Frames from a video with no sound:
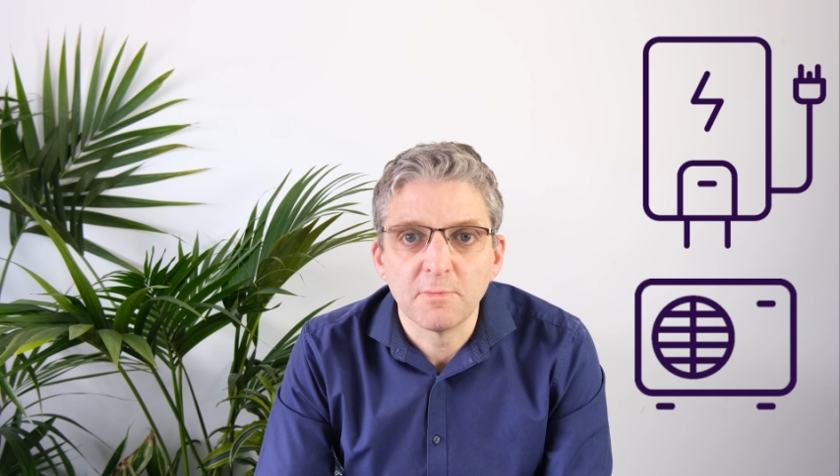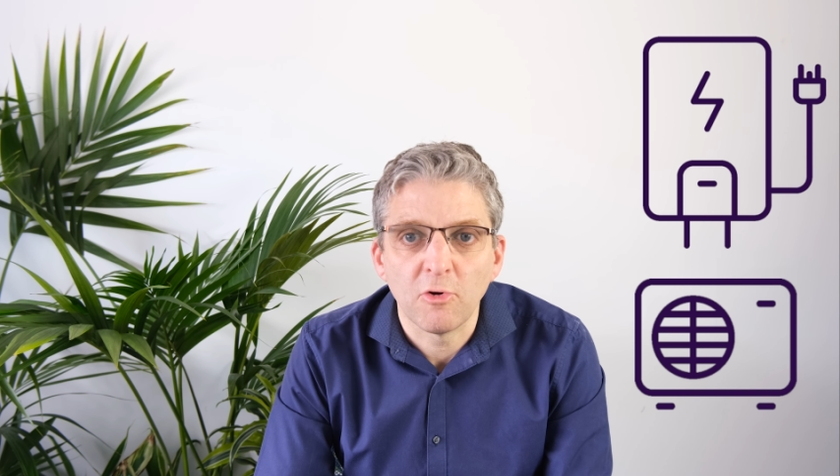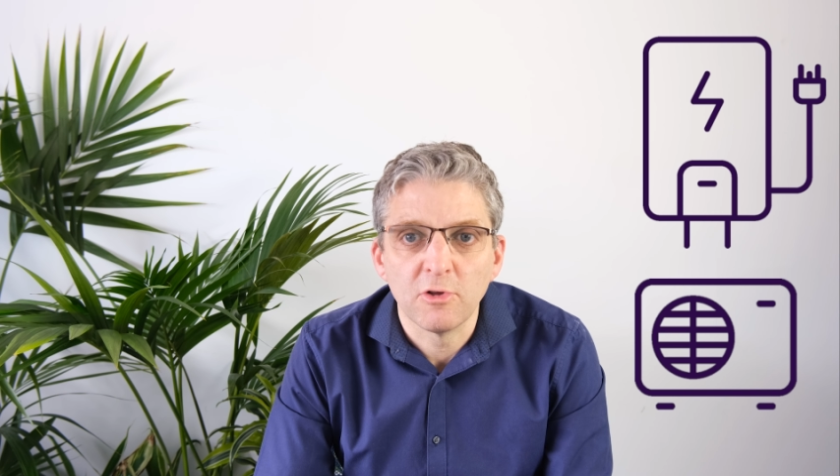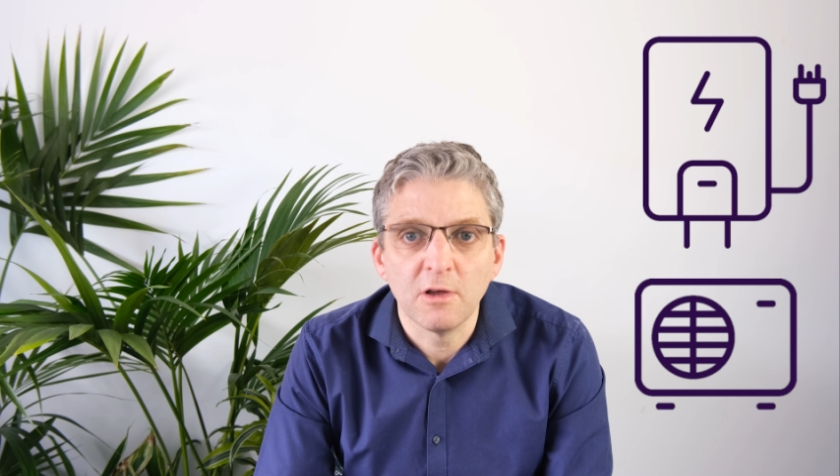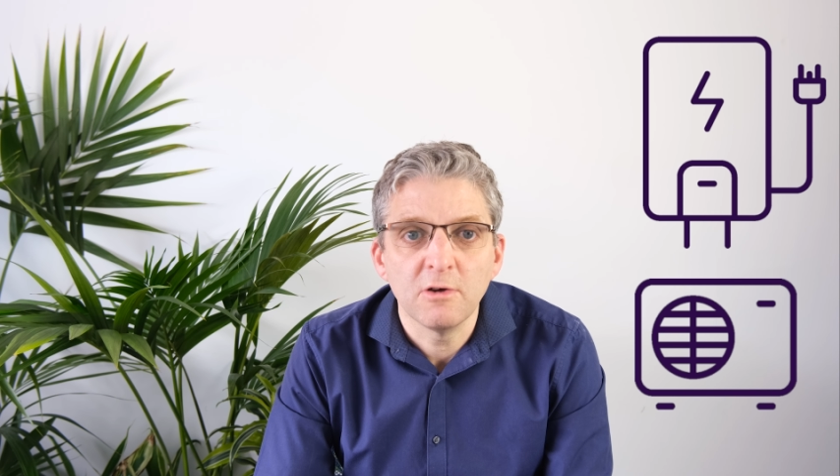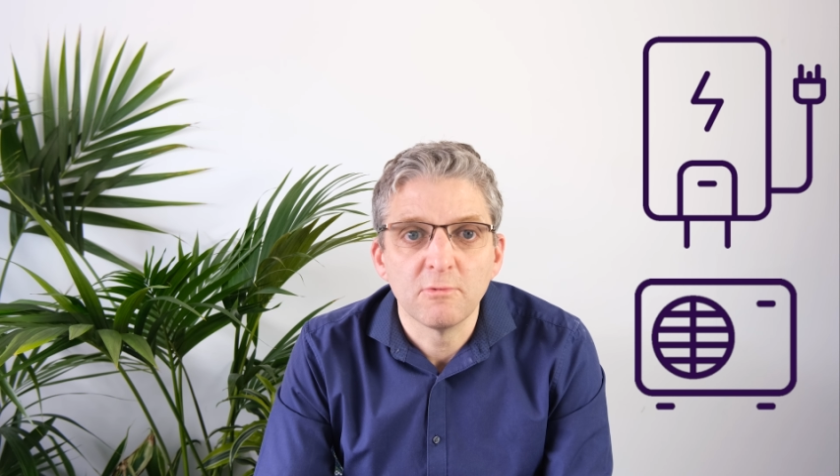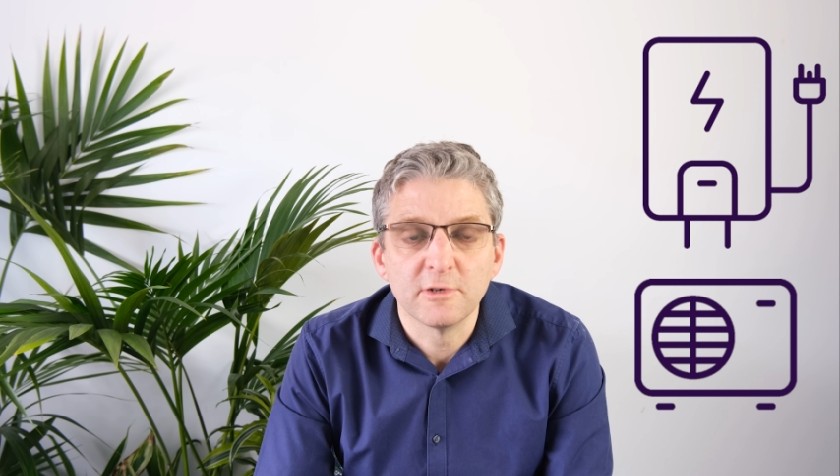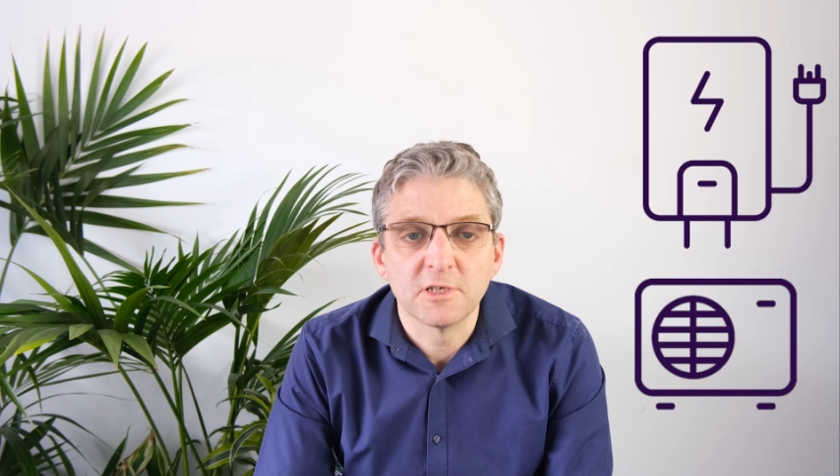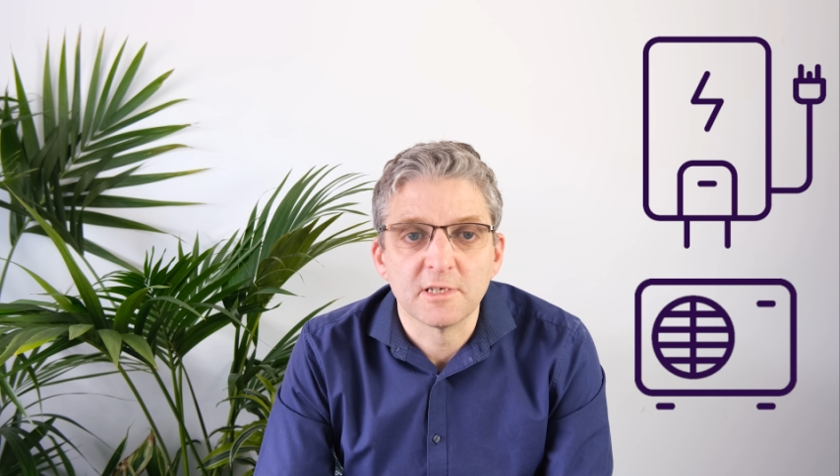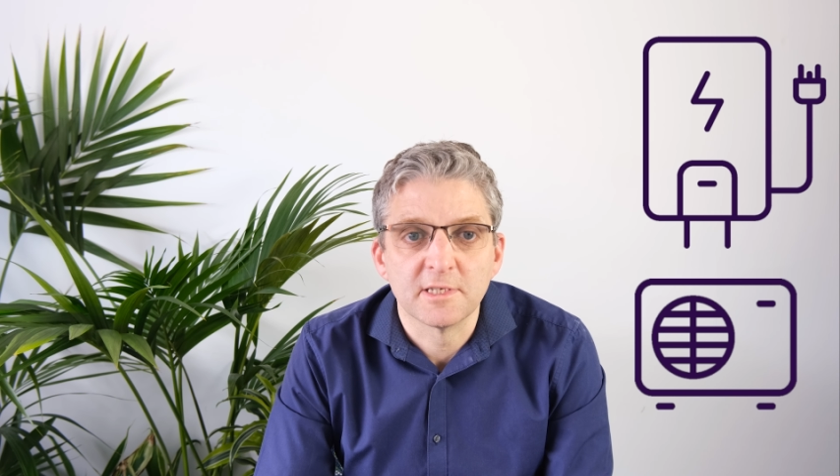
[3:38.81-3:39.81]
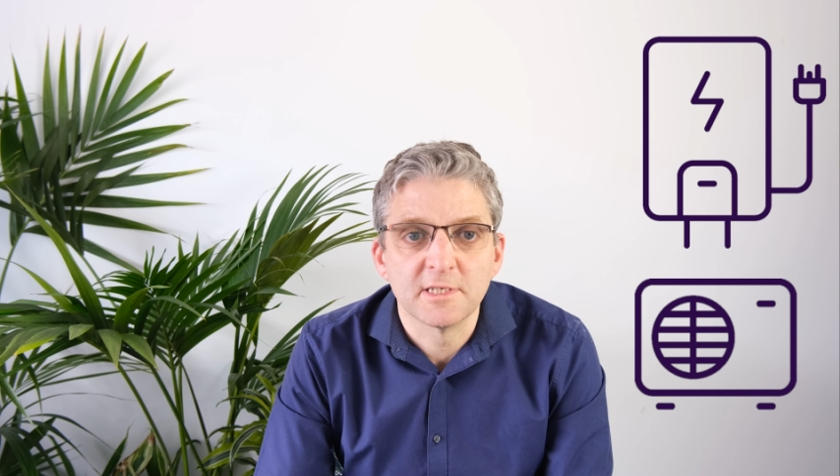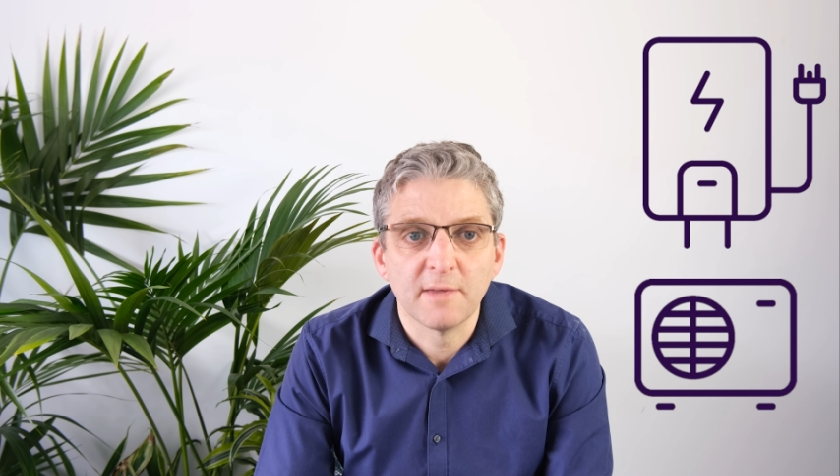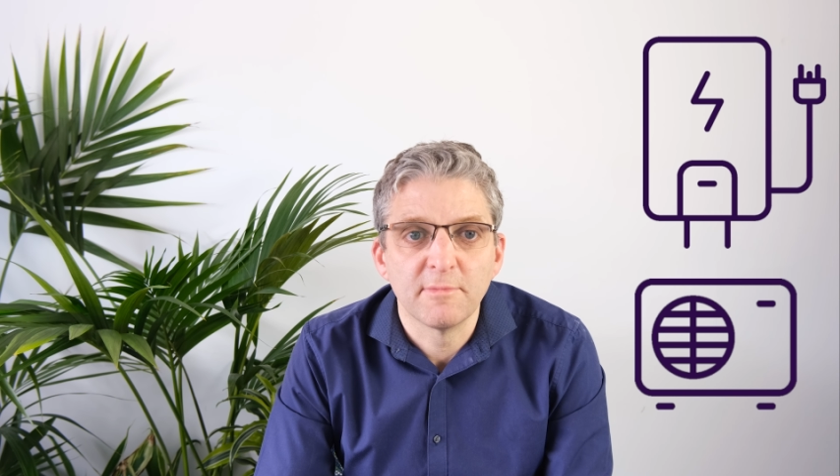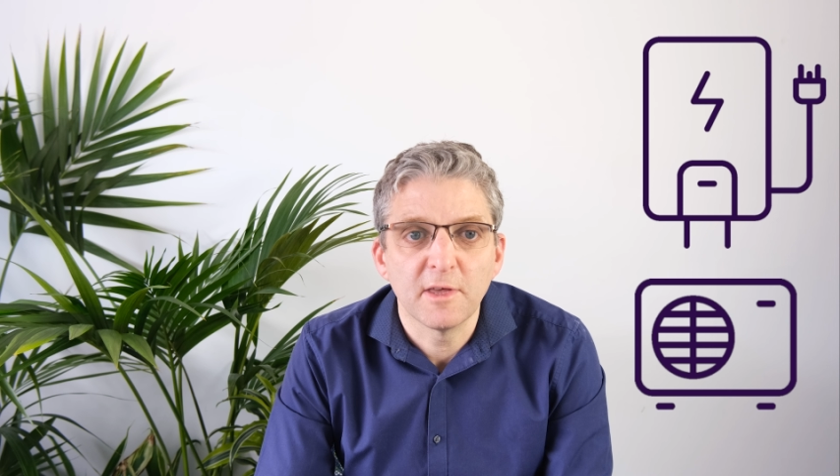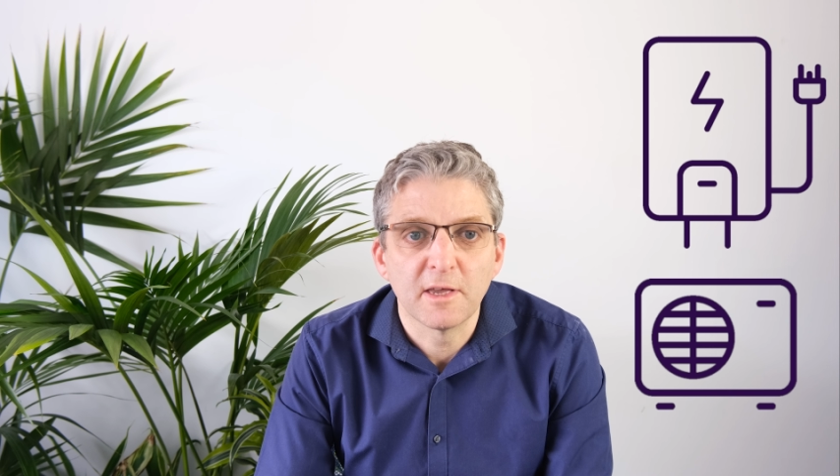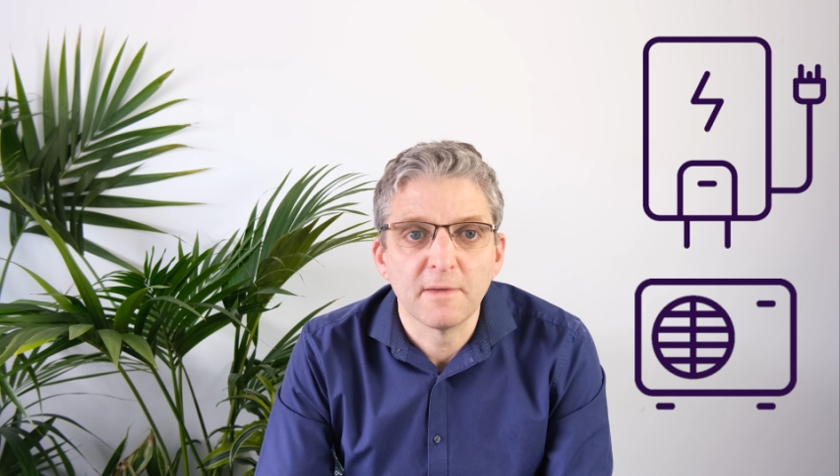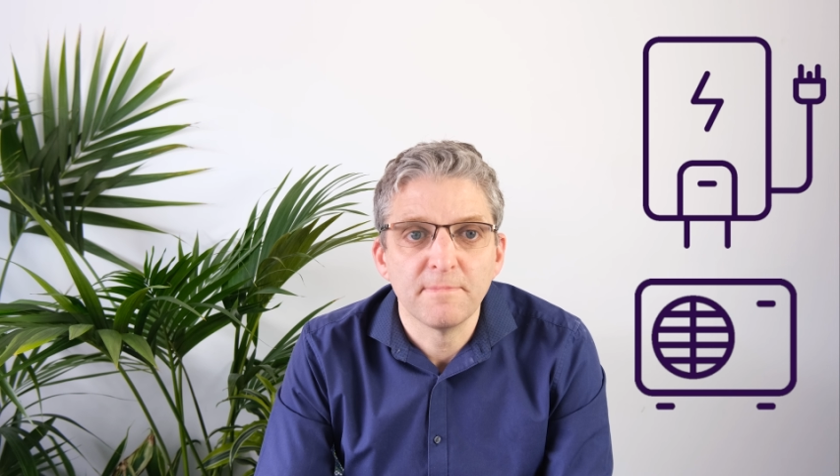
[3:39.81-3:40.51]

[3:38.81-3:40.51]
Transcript: boiler which does the same thing?